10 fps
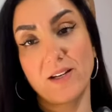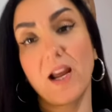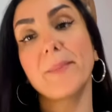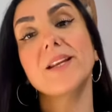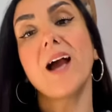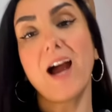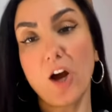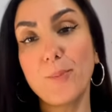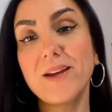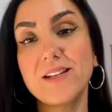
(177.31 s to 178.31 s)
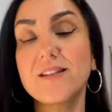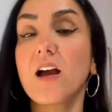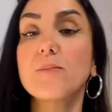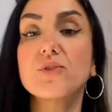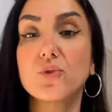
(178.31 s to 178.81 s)
I mean, how many
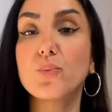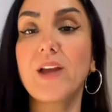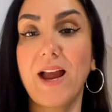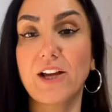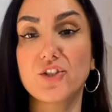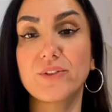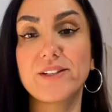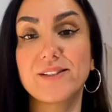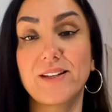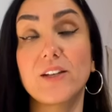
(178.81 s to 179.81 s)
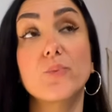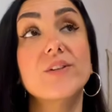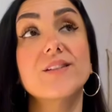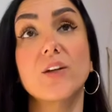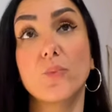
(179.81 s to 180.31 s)
times do we actually see it? We
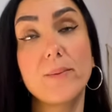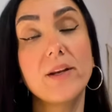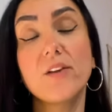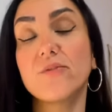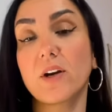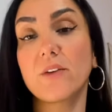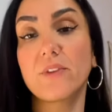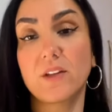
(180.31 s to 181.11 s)
see women in front of the